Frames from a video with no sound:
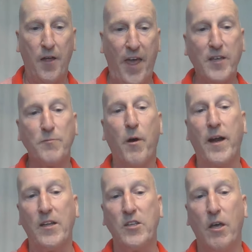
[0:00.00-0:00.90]
Thanks,
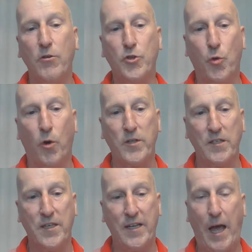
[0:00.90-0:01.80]
Mark, and tell George I
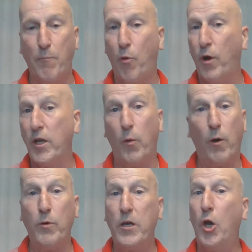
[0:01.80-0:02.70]
said hi." Boy, you know
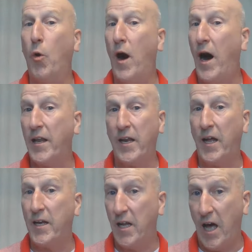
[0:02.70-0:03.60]
what? We can go on and
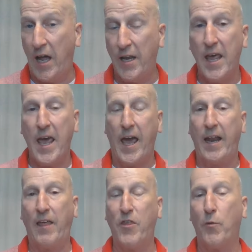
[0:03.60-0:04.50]
on and on.
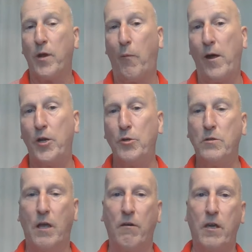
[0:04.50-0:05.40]
And I think what I want to do
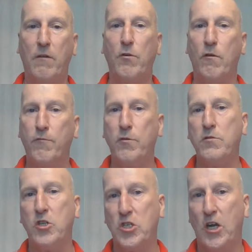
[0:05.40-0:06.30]
is I'll give you a few
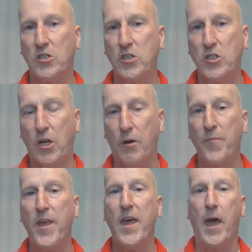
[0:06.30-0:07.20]
suggestions here,
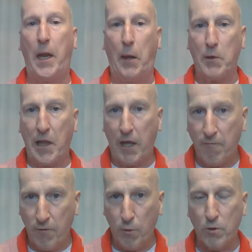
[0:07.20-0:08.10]
and I would like
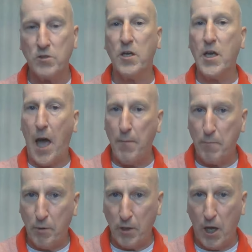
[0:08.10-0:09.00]
viewers to
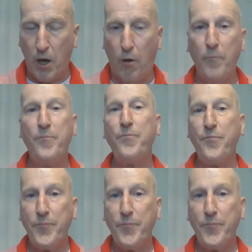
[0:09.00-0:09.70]
comment below